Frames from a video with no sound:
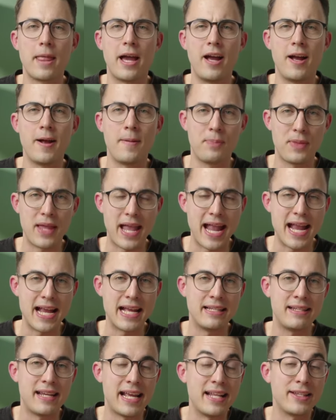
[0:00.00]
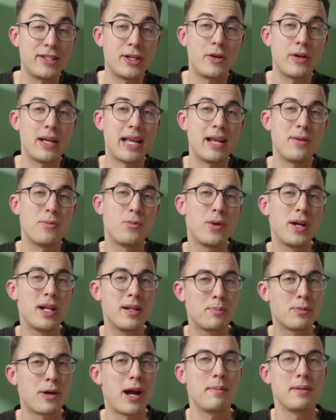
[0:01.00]
um, and, and so it
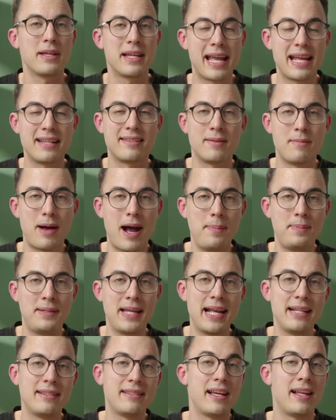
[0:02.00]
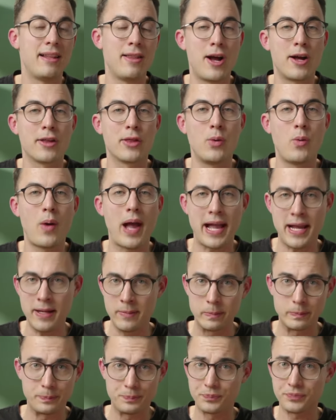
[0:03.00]
will probably get some updates along the way,